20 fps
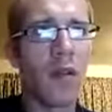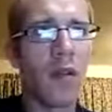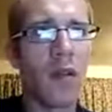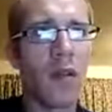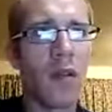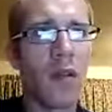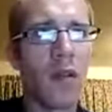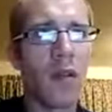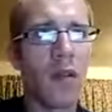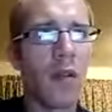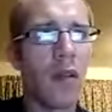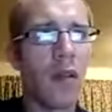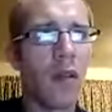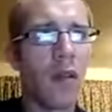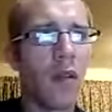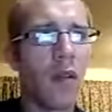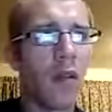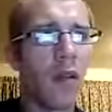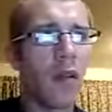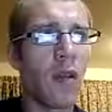
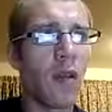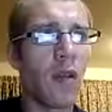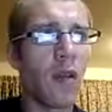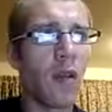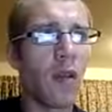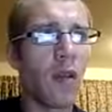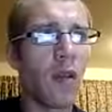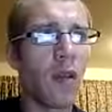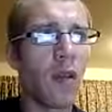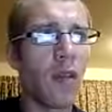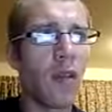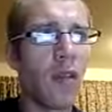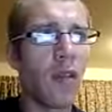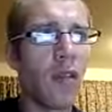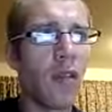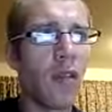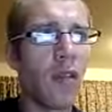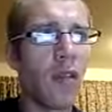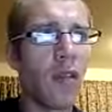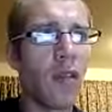
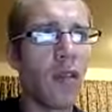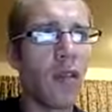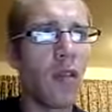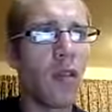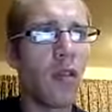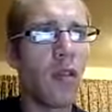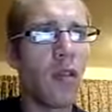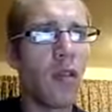(no one is talking)